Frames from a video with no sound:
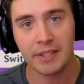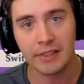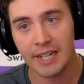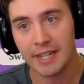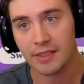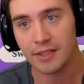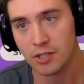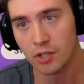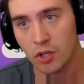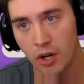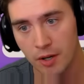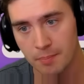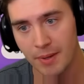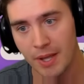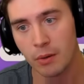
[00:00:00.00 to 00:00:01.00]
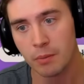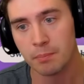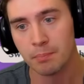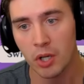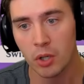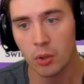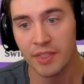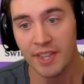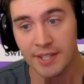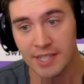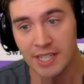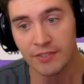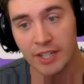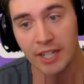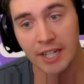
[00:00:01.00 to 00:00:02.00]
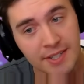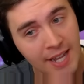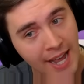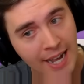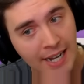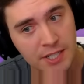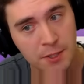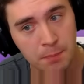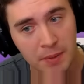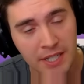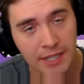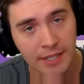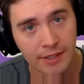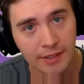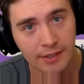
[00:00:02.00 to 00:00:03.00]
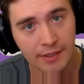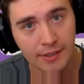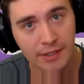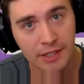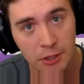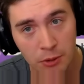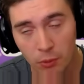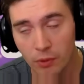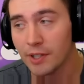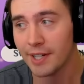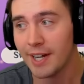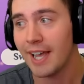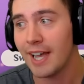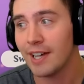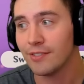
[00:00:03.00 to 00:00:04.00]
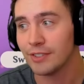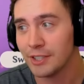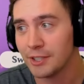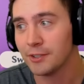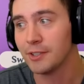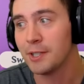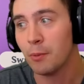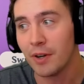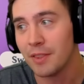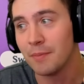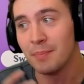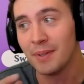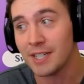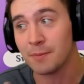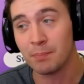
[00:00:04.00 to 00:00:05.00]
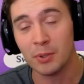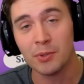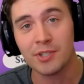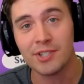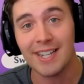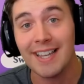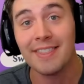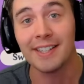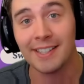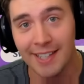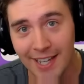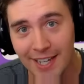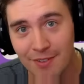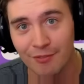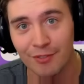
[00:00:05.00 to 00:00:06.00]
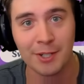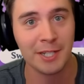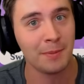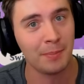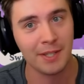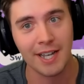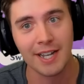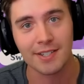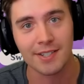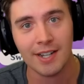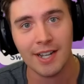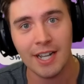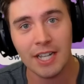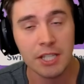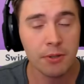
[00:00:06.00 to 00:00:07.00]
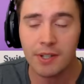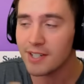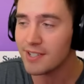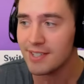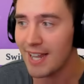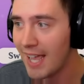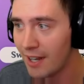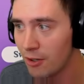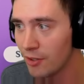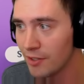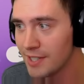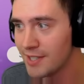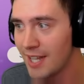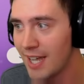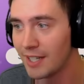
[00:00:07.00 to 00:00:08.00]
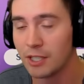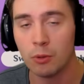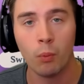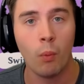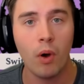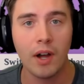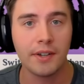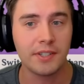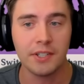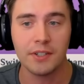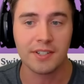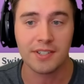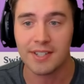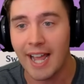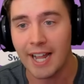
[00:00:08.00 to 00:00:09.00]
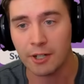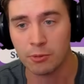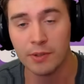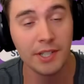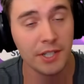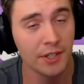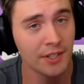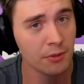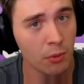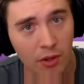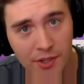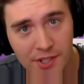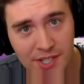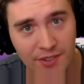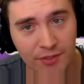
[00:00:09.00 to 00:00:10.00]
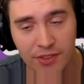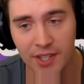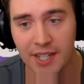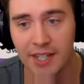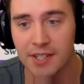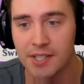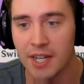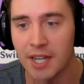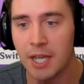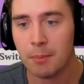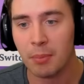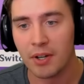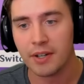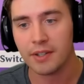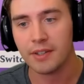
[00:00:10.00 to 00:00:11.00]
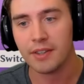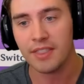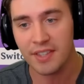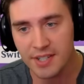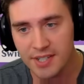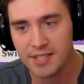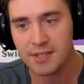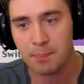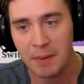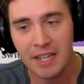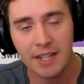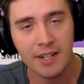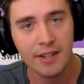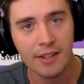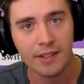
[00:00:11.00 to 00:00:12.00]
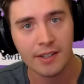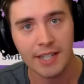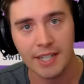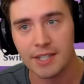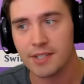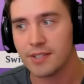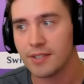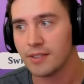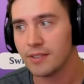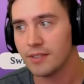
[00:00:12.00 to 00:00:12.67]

like this compound bow that's giving attack speed, you're gonna have literally one of the biggest boosts in the game for DPS. You can stack all the attack you want, you can stack crit, you can do all these different things, but this speed is